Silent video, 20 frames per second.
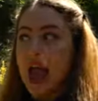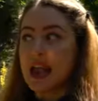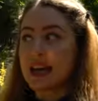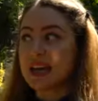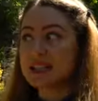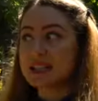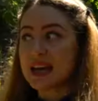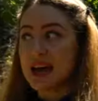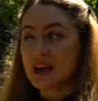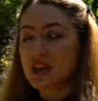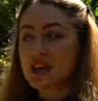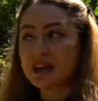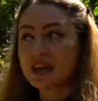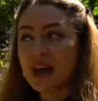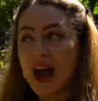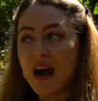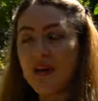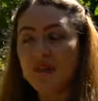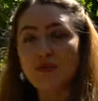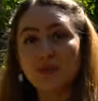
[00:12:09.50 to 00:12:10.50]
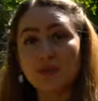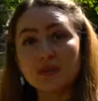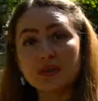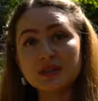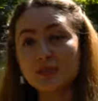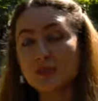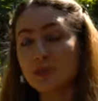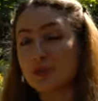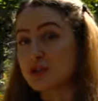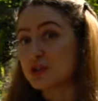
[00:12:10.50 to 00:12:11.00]
and it actually has
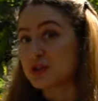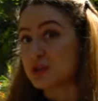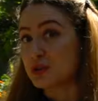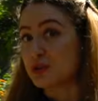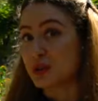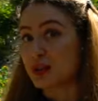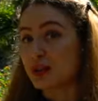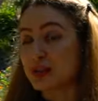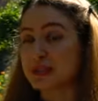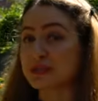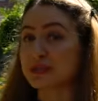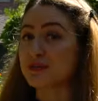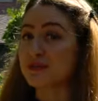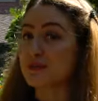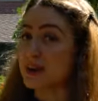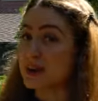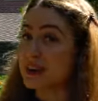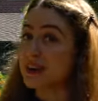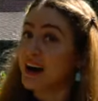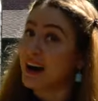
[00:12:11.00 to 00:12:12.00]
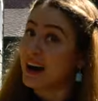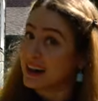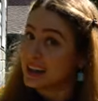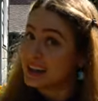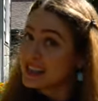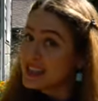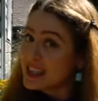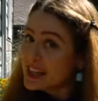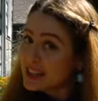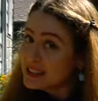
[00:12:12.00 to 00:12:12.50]
multiple stories of being
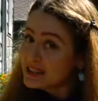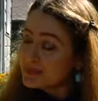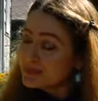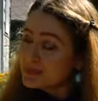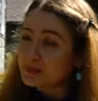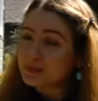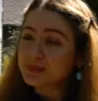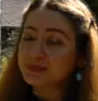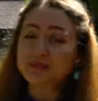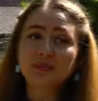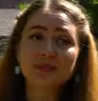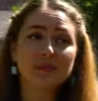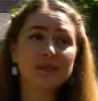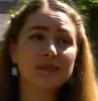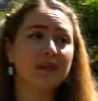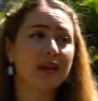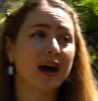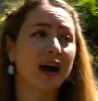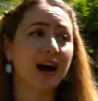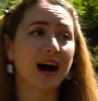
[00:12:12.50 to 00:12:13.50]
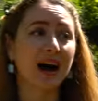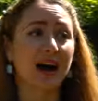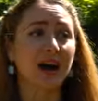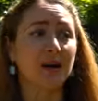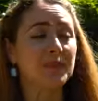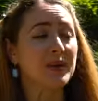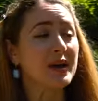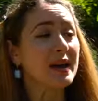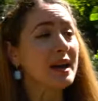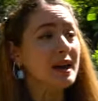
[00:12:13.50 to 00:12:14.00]
hunted.
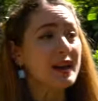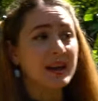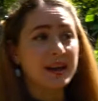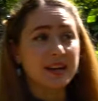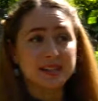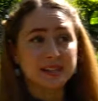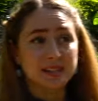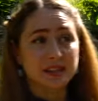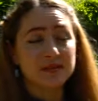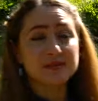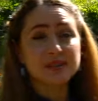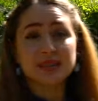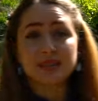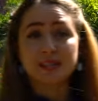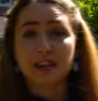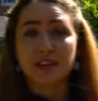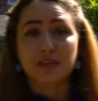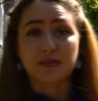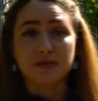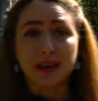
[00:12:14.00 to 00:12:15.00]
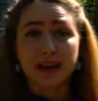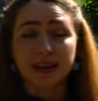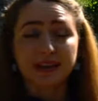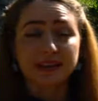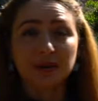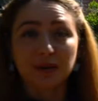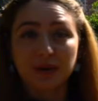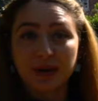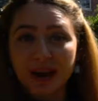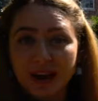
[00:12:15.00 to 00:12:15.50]
Um, it serves as a
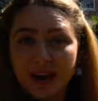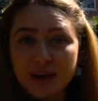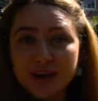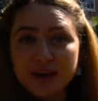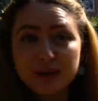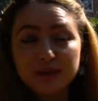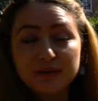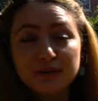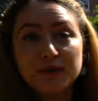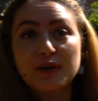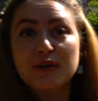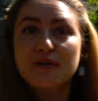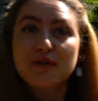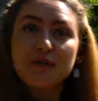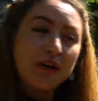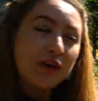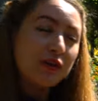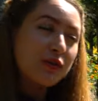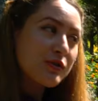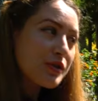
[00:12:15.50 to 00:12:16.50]
great location for photo